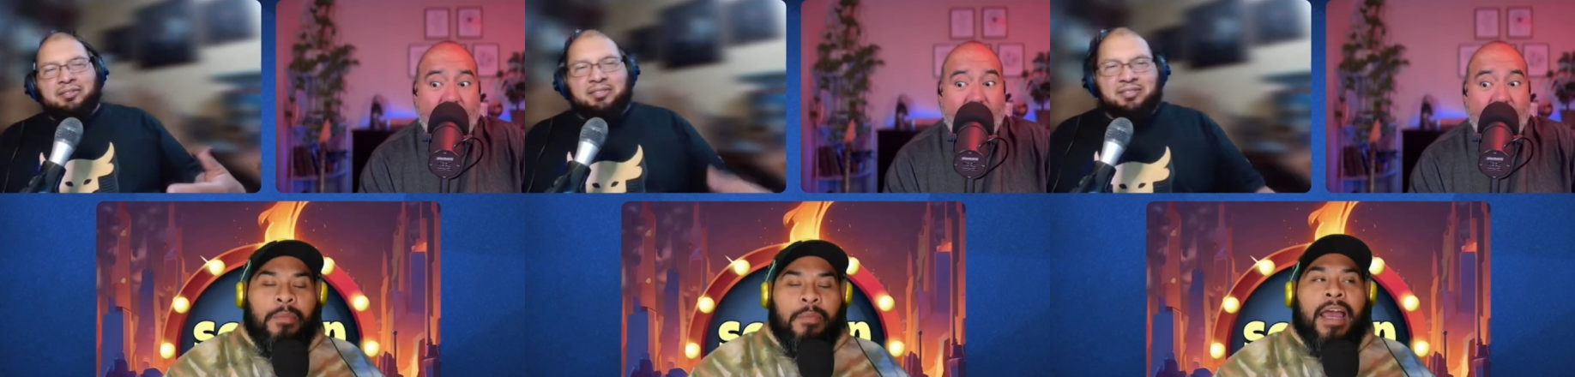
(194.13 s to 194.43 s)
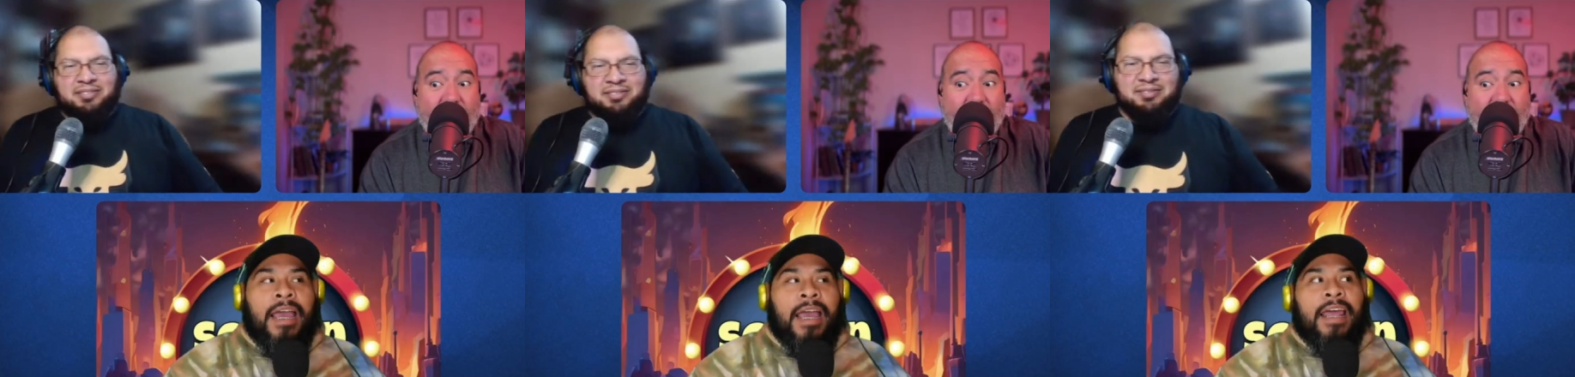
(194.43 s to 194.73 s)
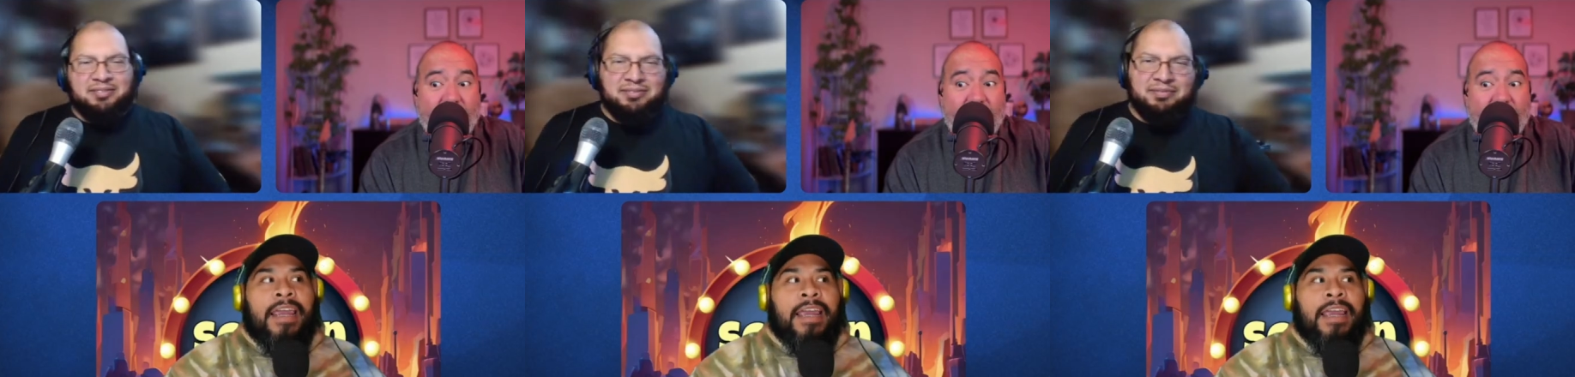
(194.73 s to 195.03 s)
Speaker 1: But I, I
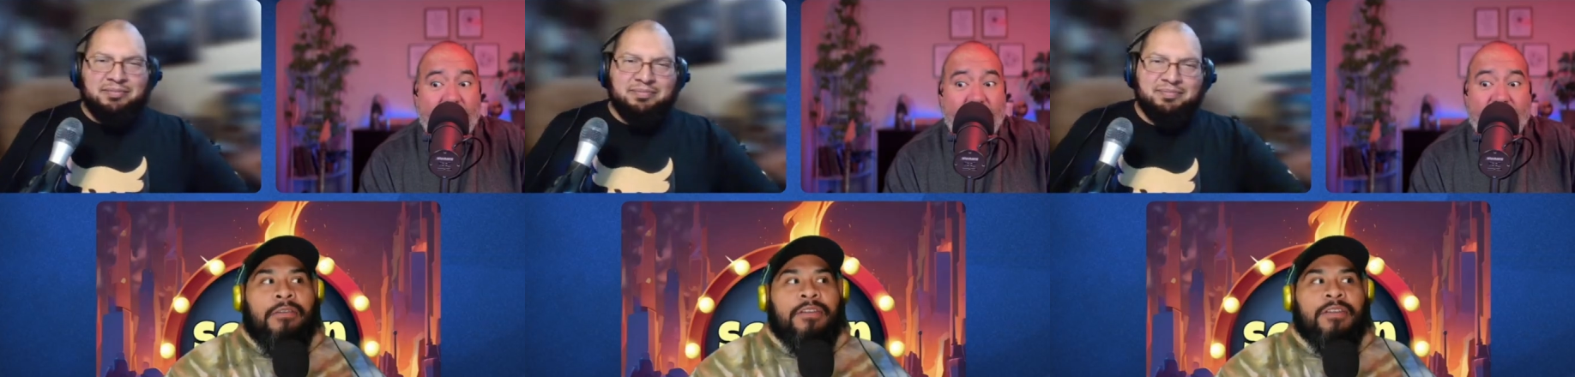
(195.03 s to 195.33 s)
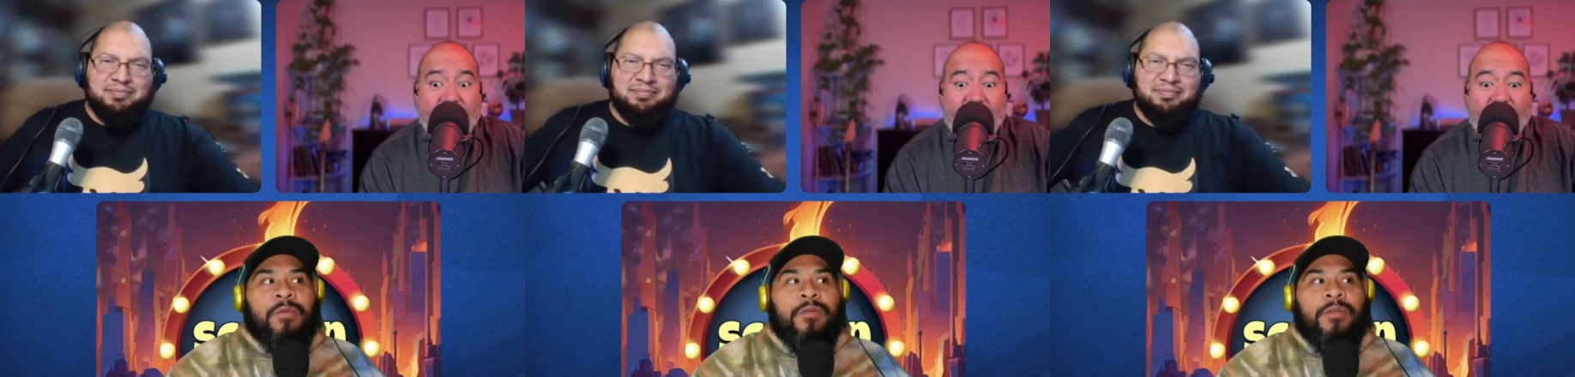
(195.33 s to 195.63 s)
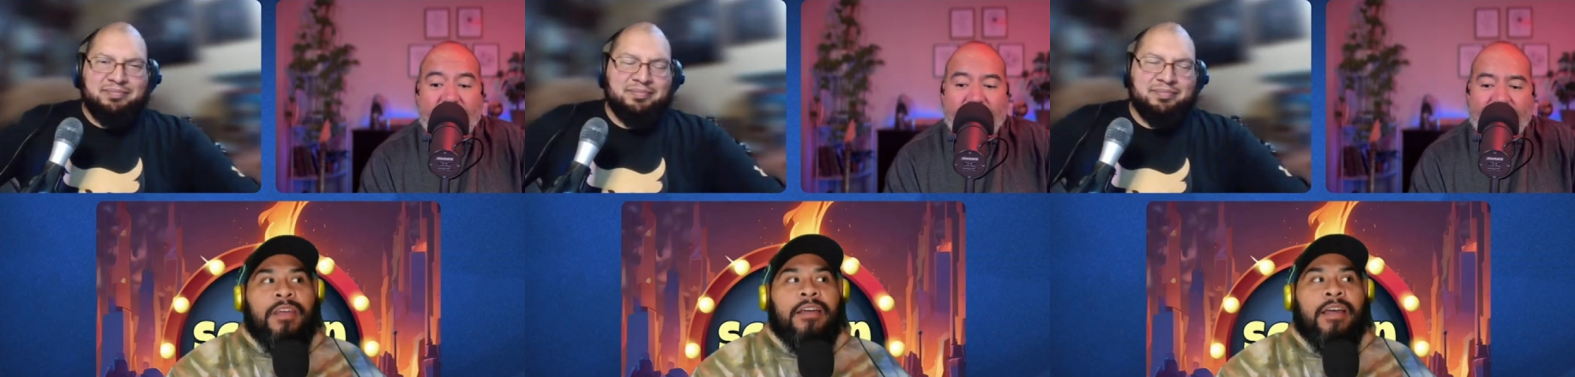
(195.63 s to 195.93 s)
like how this
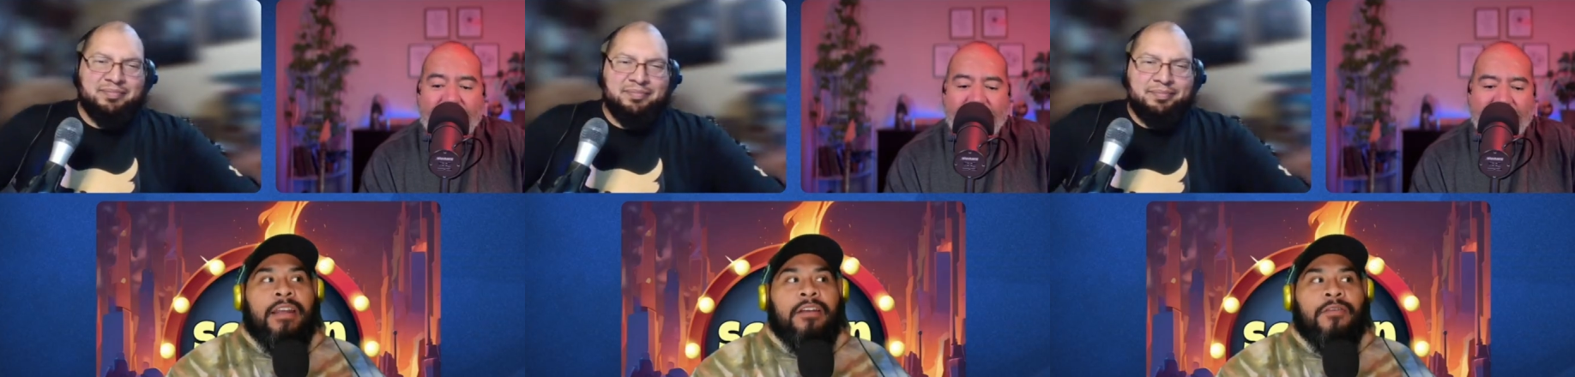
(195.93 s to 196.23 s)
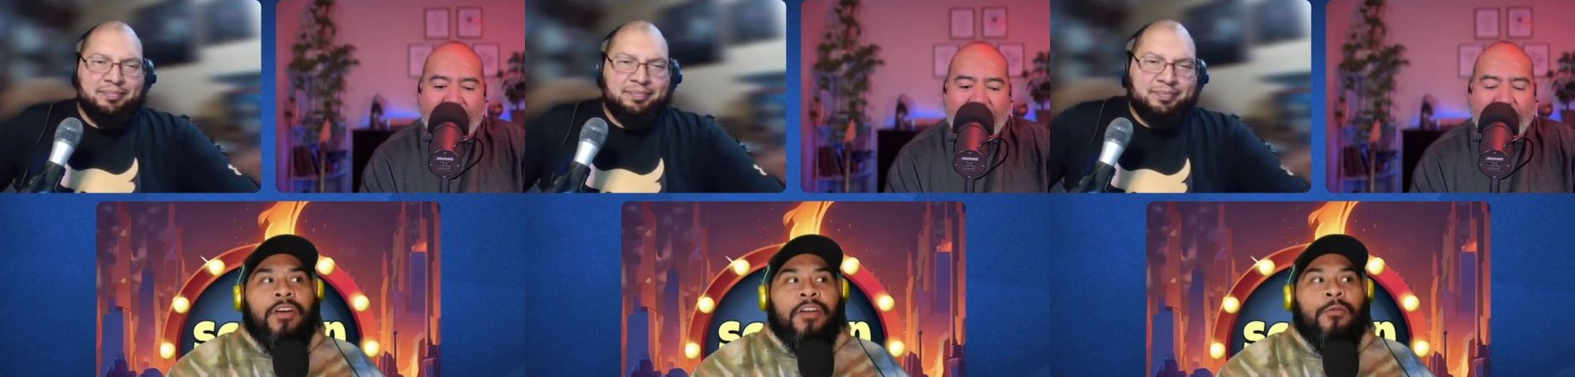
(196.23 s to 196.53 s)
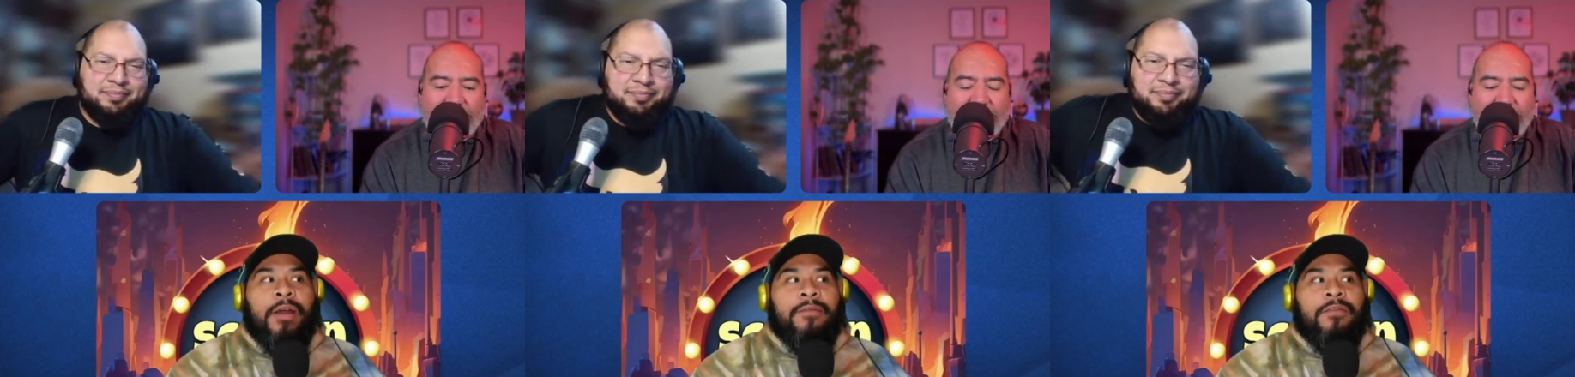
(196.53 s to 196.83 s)
movie kind of
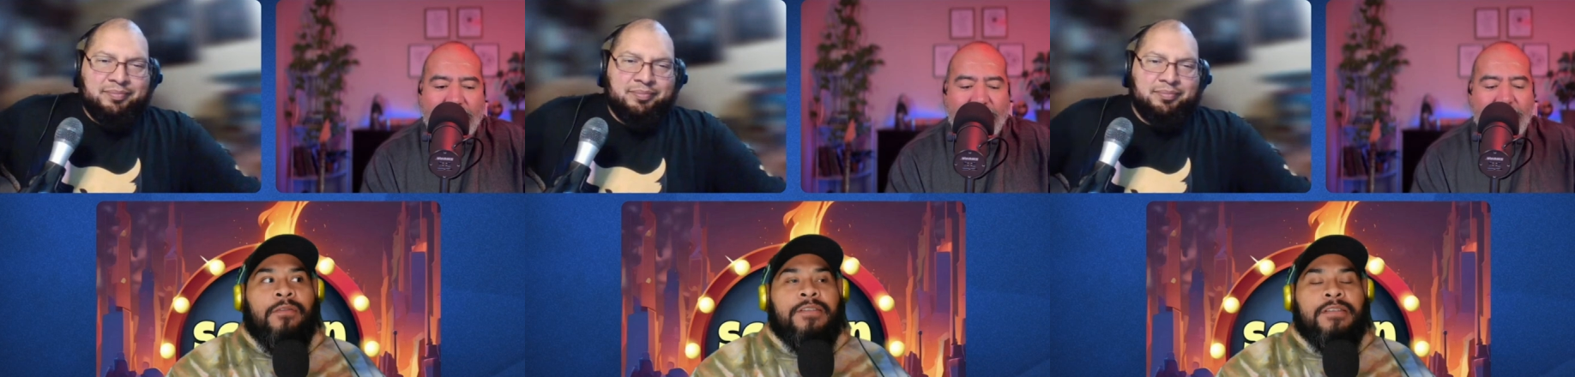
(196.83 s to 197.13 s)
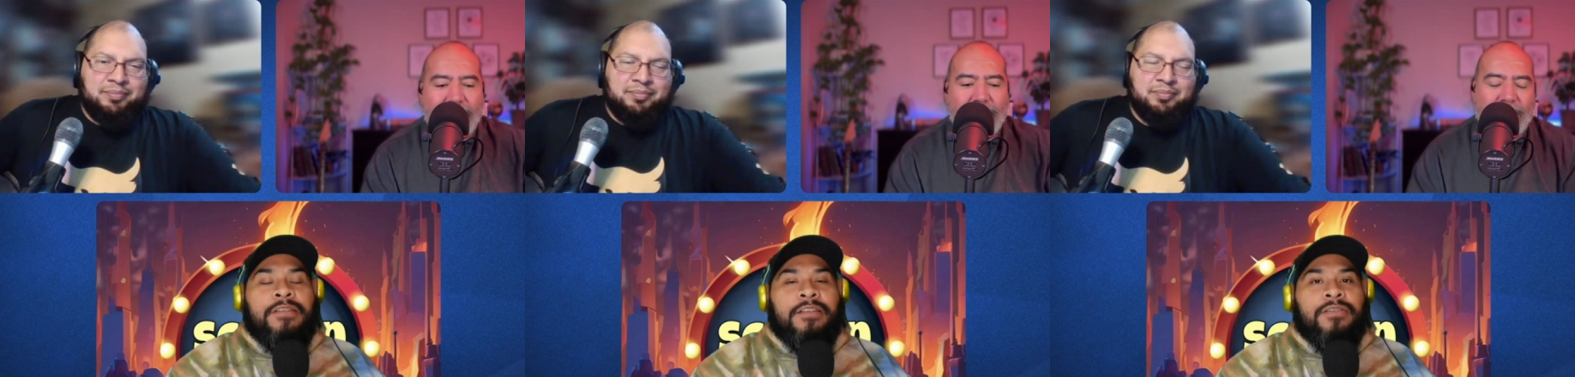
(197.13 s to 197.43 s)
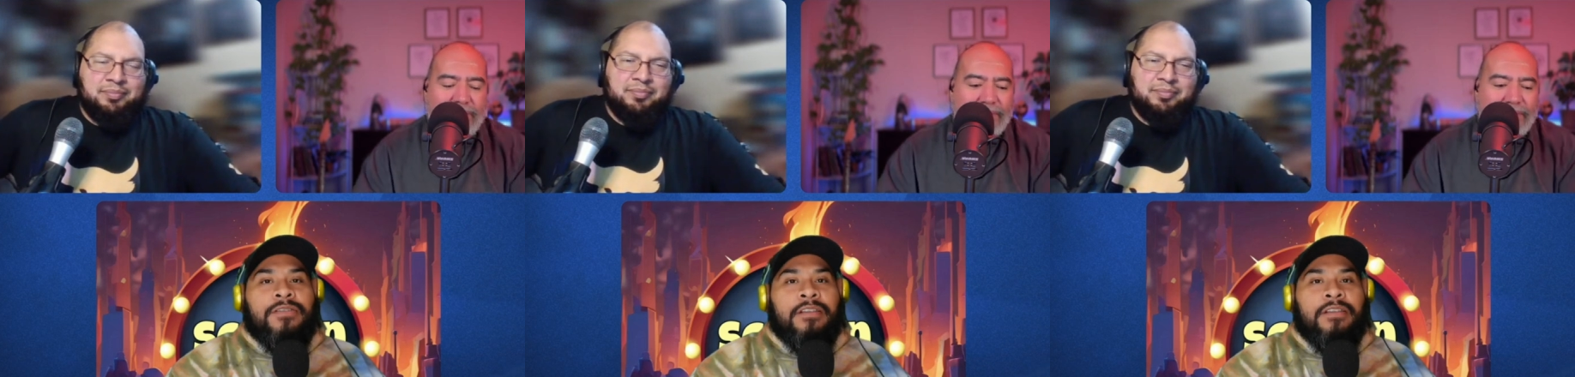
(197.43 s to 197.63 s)
unravels the,